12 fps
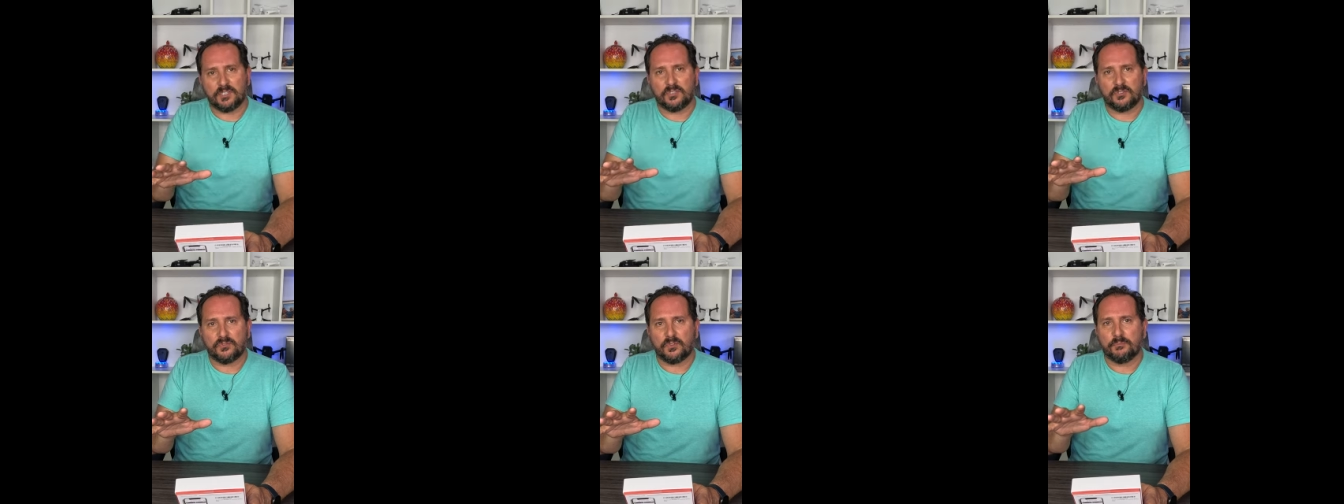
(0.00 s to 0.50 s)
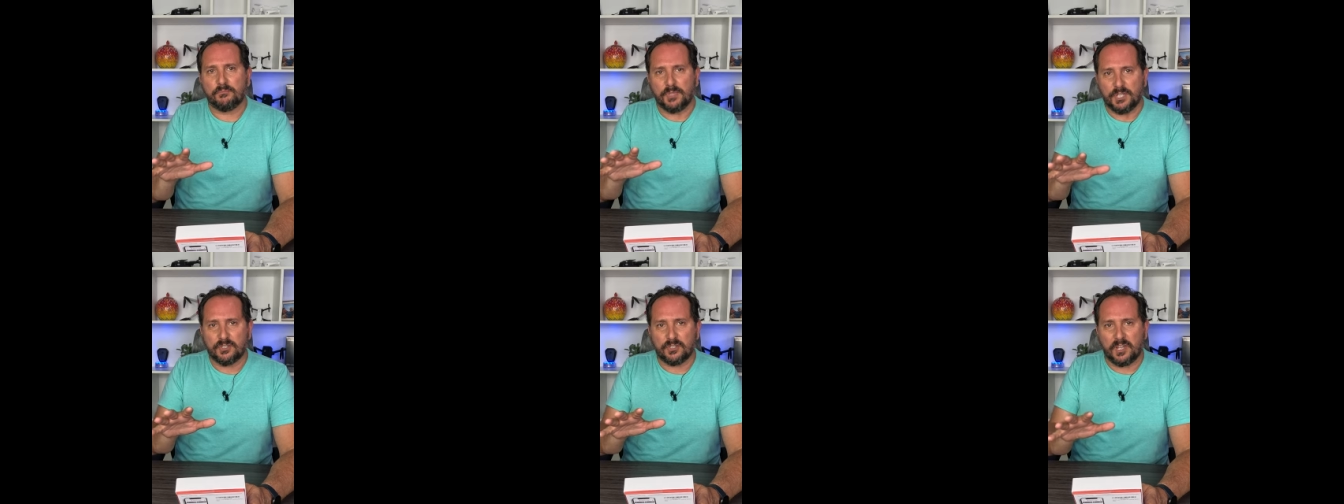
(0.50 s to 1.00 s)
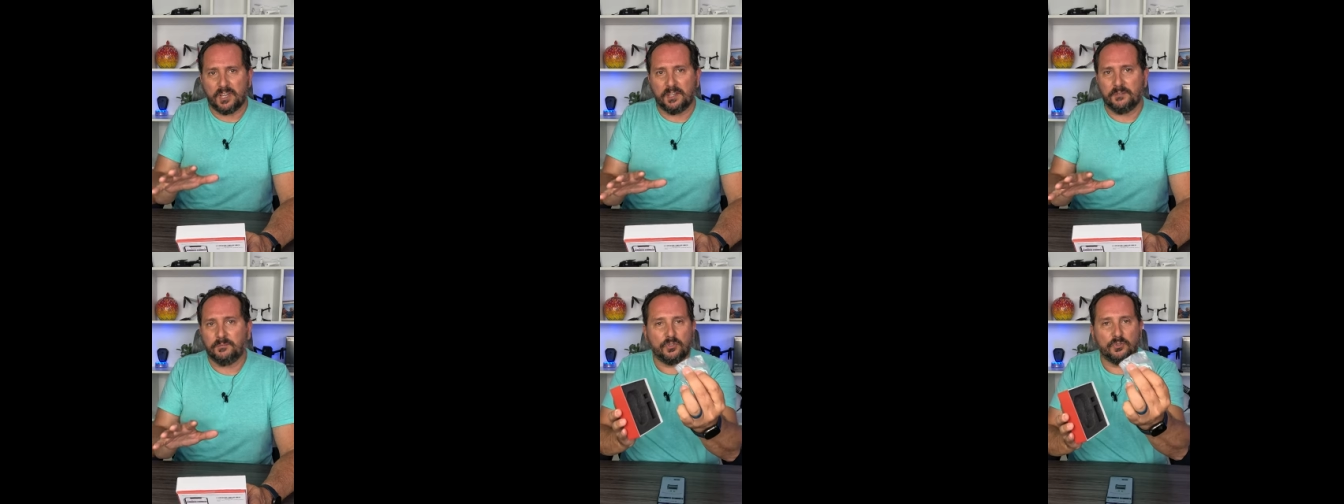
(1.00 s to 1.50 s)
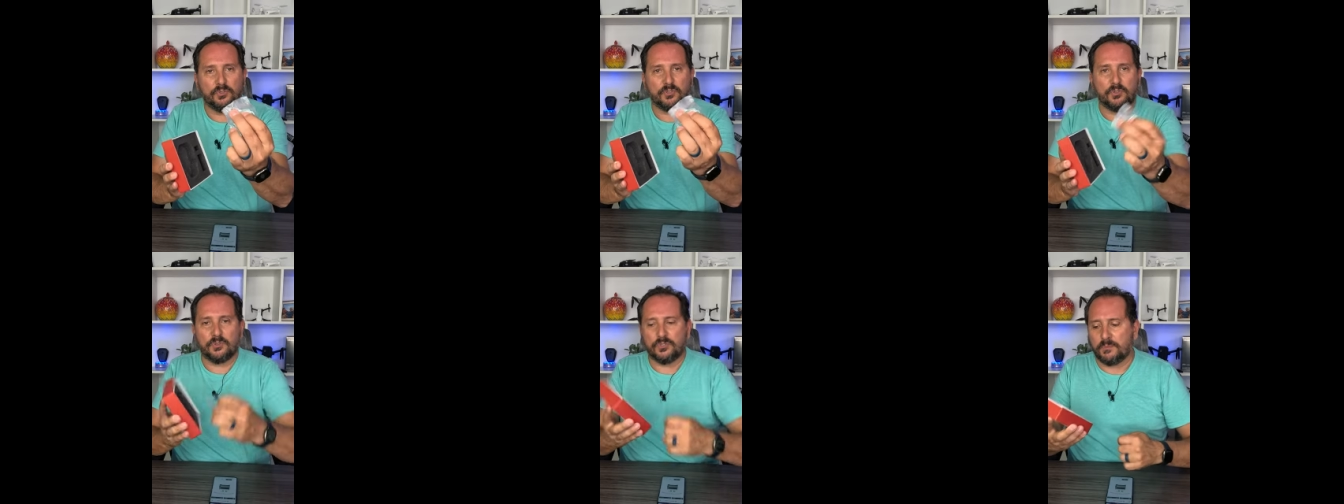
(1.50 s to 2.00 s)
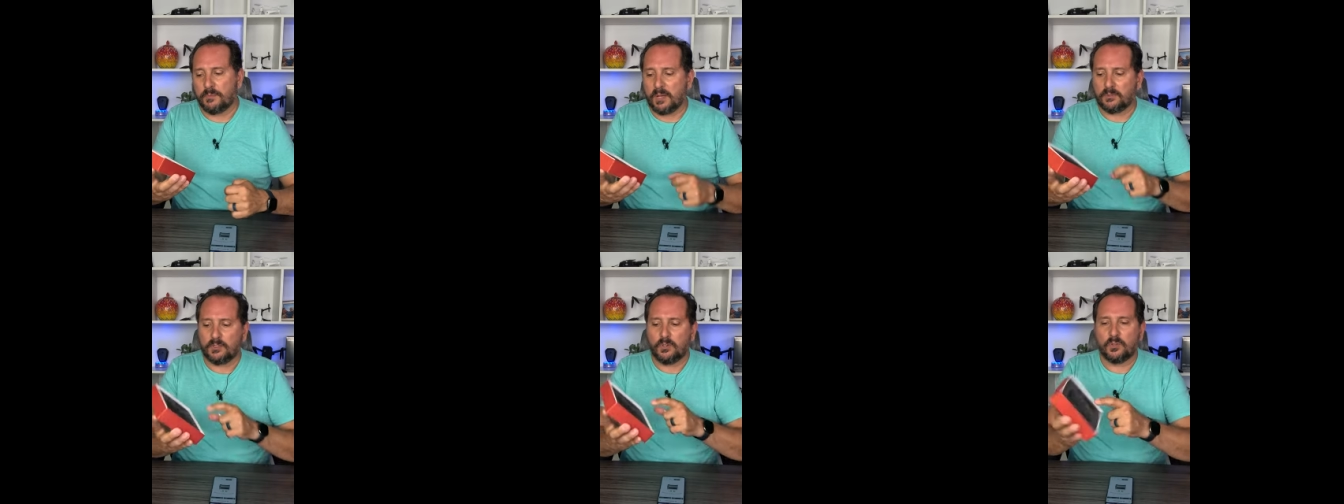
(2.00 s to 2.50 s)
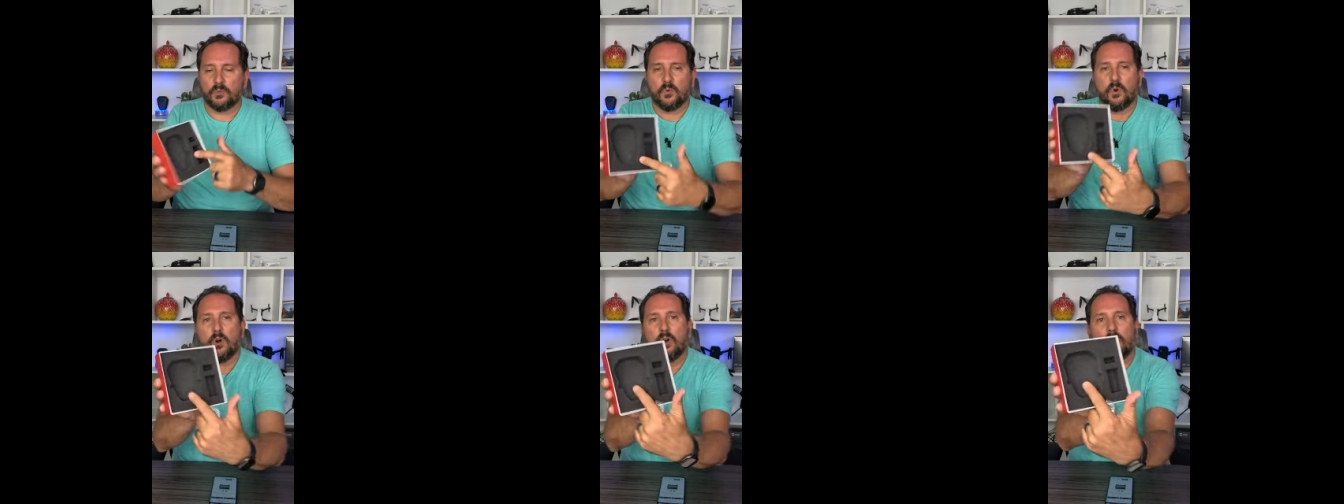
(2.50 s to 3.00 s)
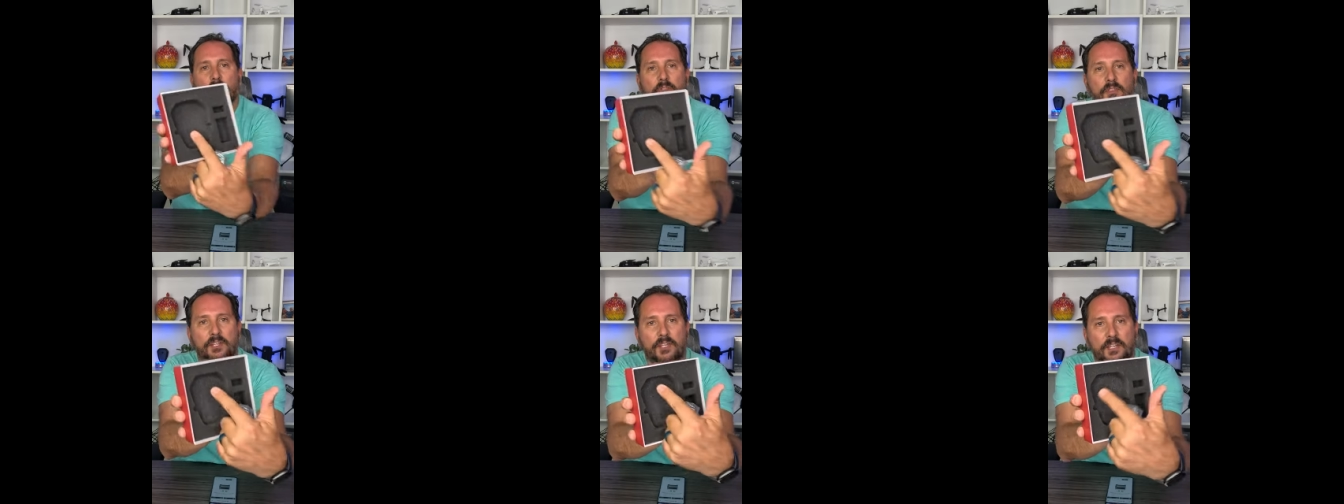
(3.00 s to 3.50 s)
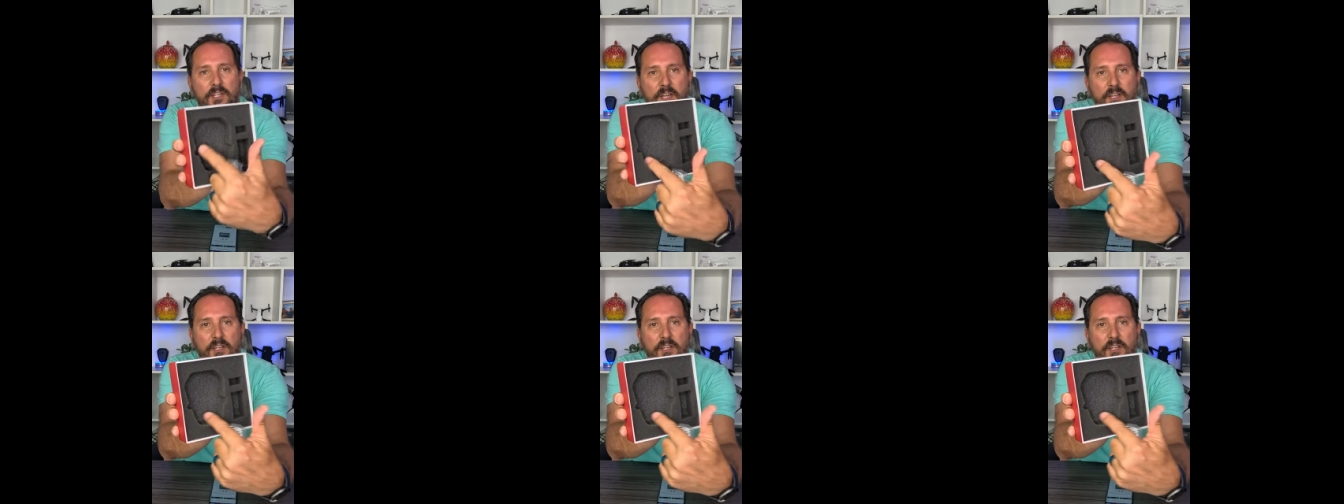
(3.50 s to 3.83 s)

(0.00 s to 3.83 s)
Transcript: This is from Beech Lane. Two screws to mount it on the wall. The